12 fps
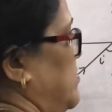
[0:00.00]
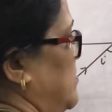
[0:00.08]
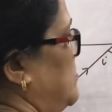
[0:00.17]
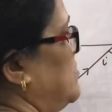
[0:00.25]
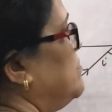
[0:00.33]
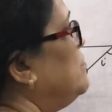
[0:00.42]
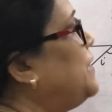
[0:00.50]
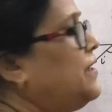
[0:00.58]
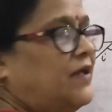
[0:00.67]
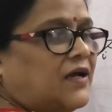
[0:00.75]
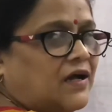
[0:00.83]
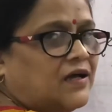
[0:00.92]

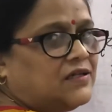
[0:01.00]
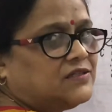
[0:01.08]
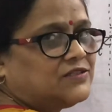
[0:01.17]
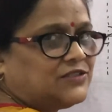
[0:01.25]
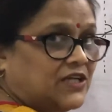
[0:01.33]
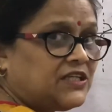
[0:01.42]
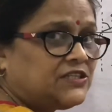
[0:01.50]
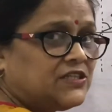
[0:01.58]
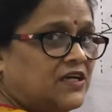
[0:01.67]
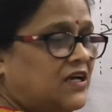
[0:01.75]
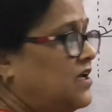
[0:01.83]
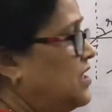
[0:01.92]
media, is such
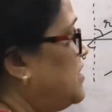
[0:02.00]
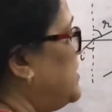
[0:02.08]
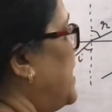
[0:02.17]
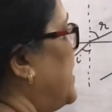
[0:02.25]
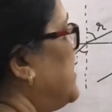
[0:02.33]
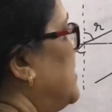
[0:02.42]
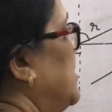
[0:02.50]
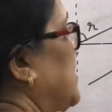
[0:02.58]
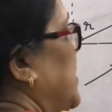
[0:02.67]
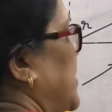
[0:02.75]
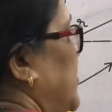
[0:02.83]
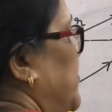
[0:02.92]
that
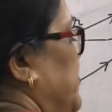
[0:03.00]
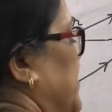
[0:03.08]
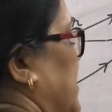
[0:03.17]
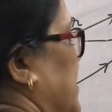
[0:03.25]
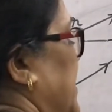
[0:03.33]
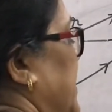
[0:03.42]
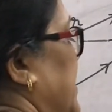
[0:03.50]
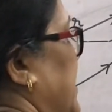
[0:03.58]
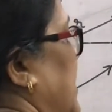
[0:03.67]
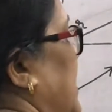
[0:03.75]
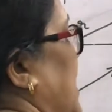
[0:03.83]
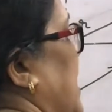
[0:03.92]
if the
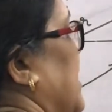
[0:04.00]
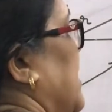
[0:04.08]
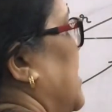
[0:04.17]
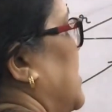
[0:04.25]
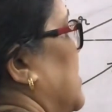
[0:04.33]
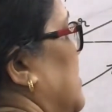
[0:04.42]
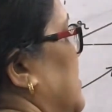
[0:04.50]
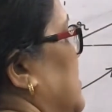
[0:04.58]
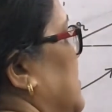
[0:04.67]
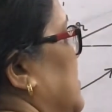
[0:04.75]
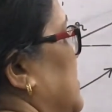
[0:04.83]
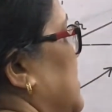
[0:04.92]
critical angle
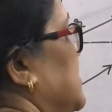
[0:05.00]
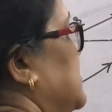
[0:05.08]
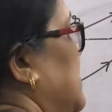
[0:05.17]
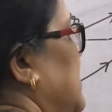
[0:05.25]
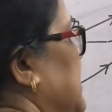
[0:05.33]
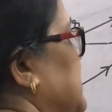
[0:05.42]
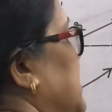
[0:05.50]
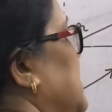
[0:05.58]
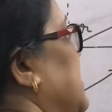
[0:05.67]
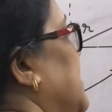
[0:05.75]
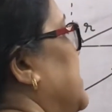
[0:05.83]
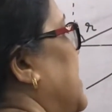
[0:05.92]
is lesser
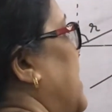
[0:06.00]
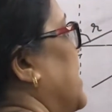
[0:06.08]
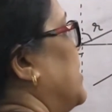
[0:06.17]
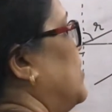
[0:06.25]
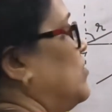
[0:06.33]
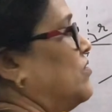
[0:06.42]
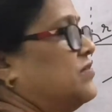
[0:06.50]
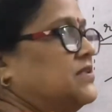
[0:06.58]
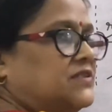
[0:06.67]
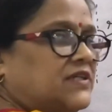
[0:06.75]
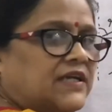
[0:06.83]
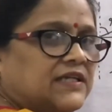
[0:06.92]
than the angle of
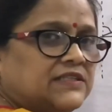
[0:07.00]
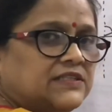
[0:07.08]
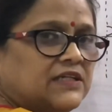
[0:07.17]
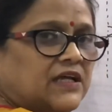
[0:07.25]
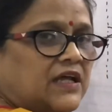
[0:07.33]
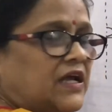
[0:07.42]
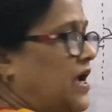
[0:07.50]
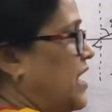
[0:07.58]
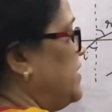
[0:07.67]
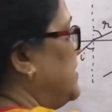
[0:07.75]
incidence and the